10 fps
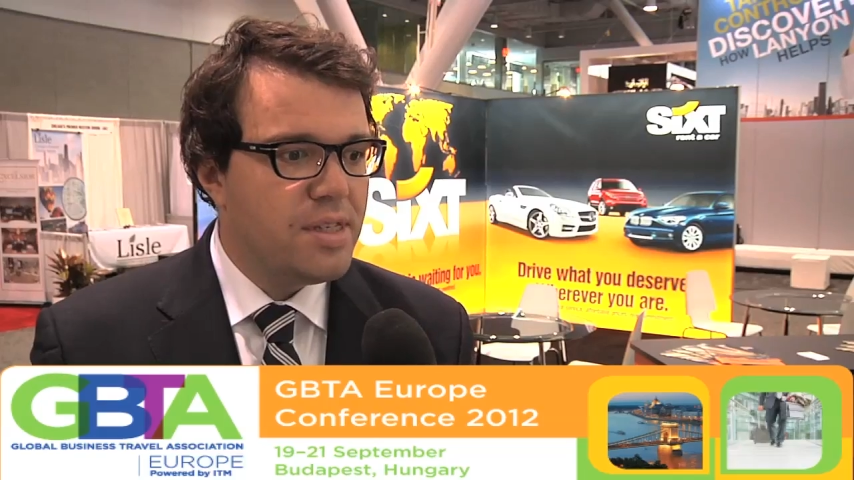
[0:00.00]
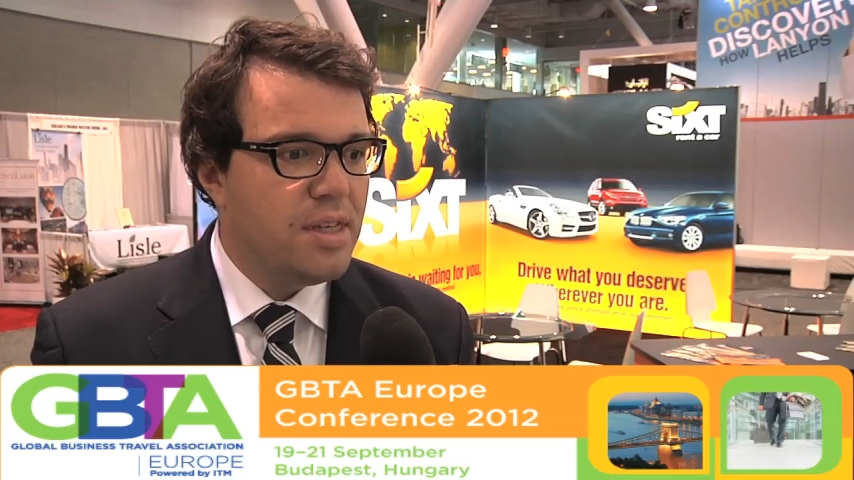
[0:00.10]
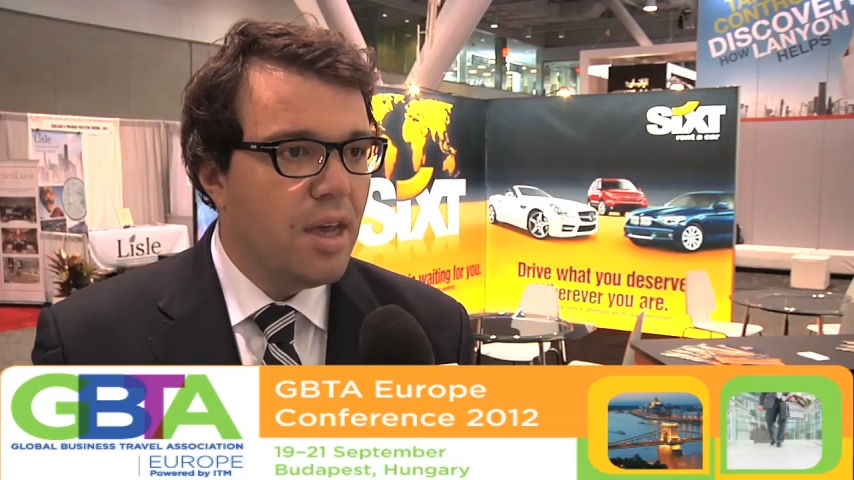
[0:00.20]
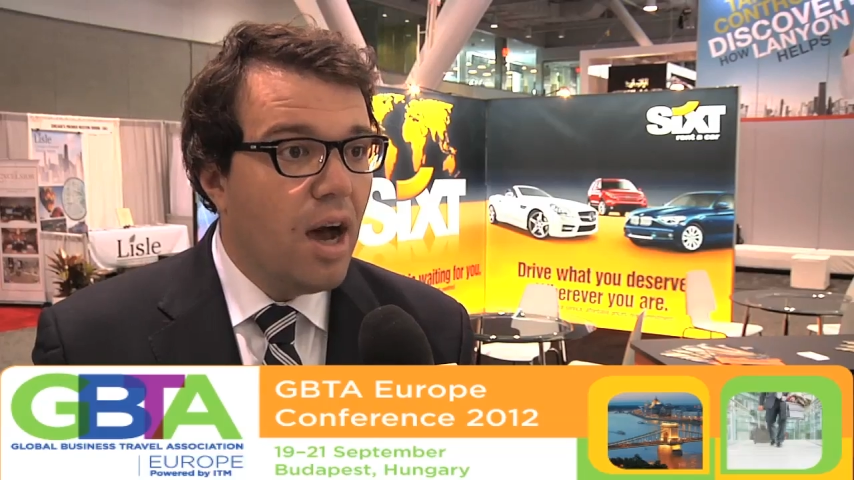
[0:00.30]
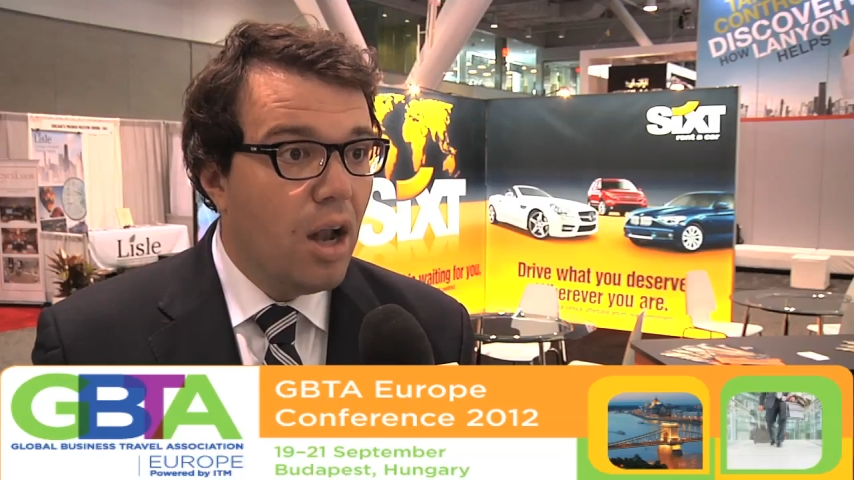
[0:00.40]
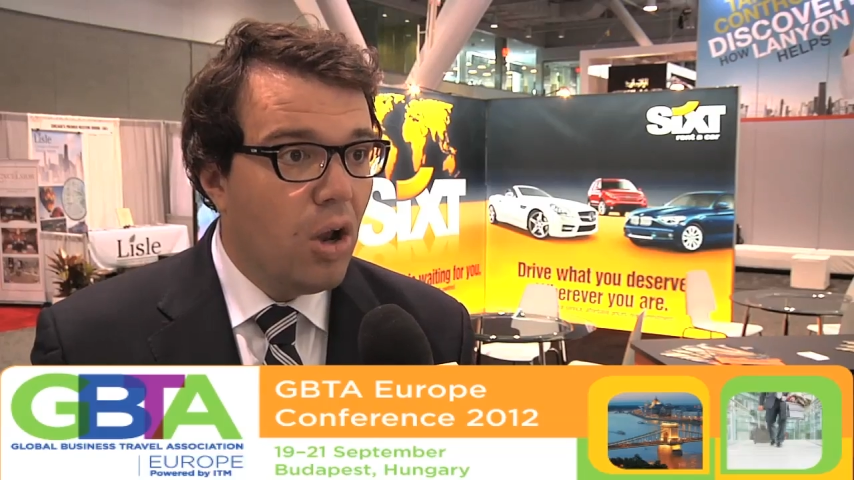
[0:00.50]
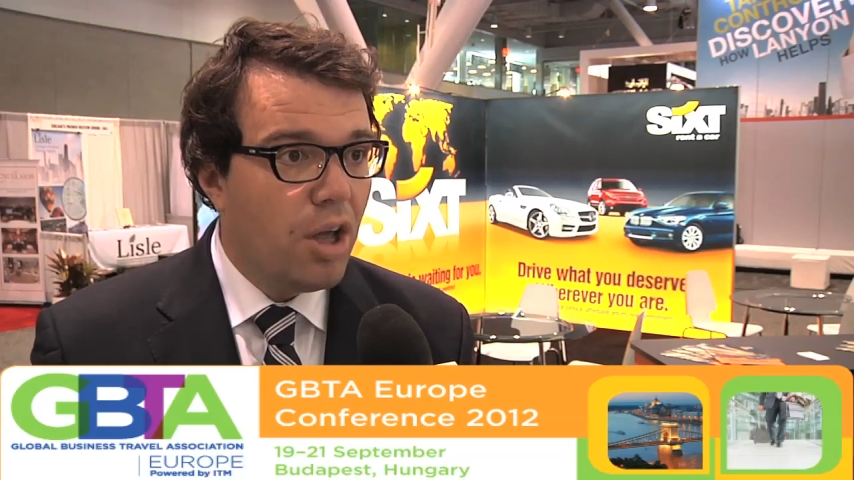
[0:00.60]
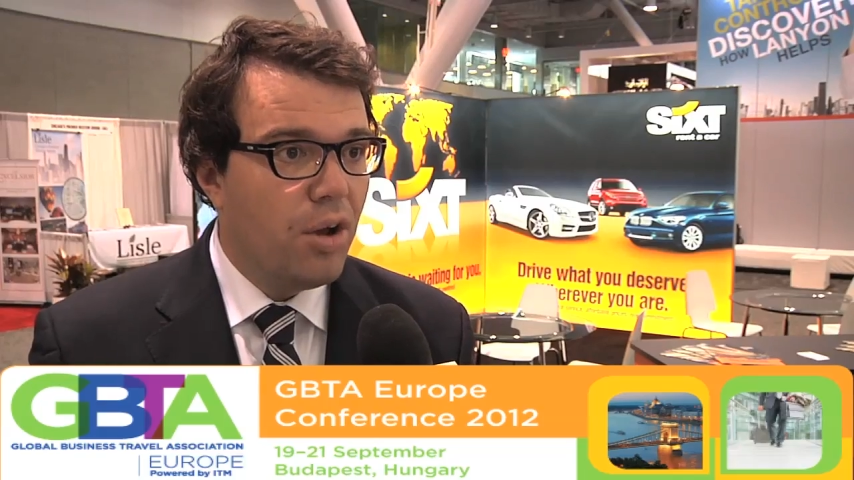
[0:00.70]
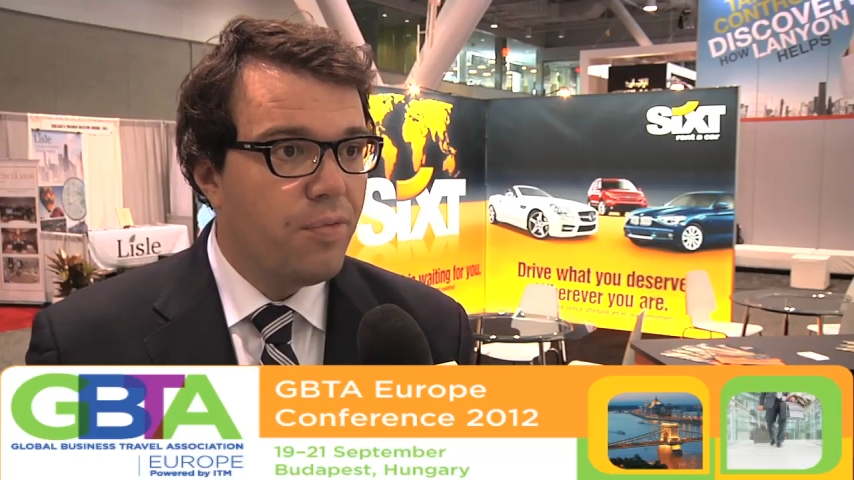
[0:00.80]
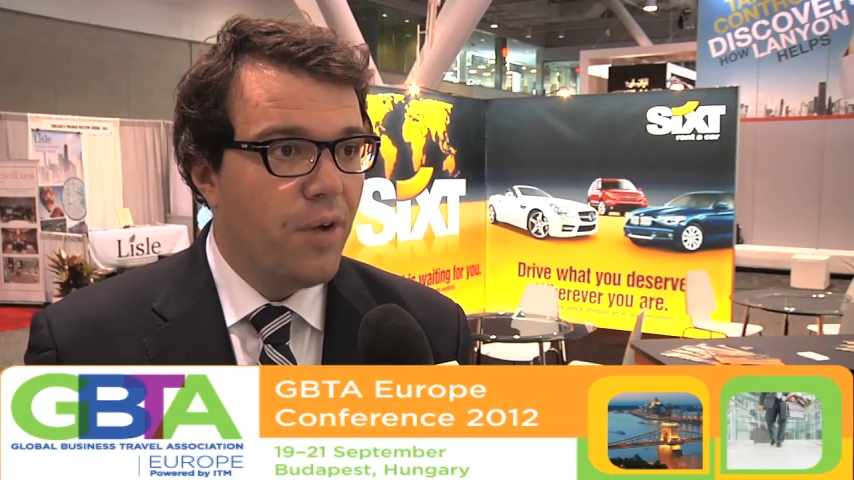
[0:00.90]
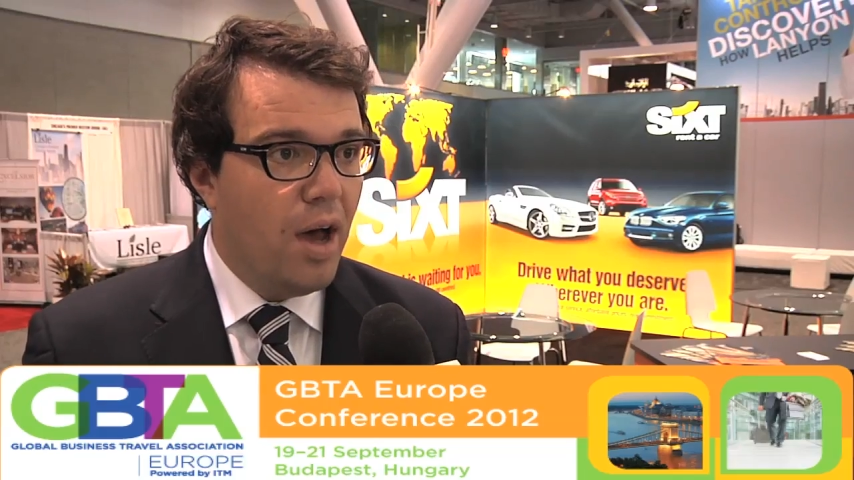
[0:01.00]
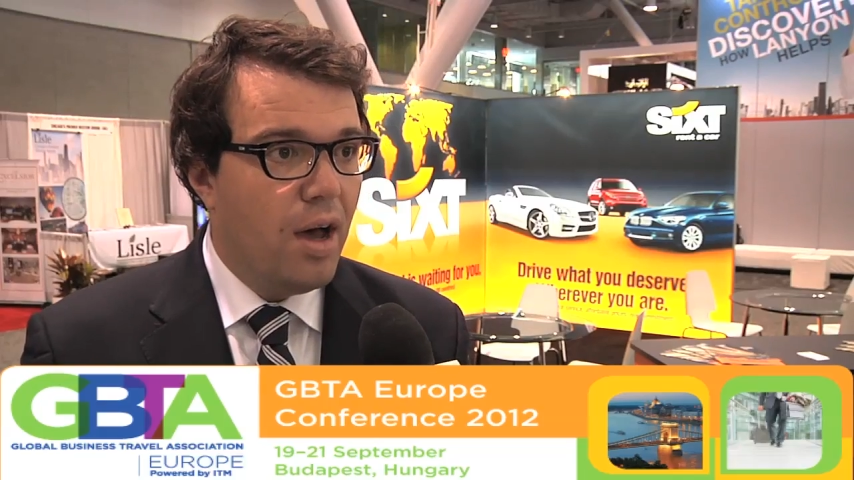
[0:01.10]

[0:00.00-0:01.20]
see a lot of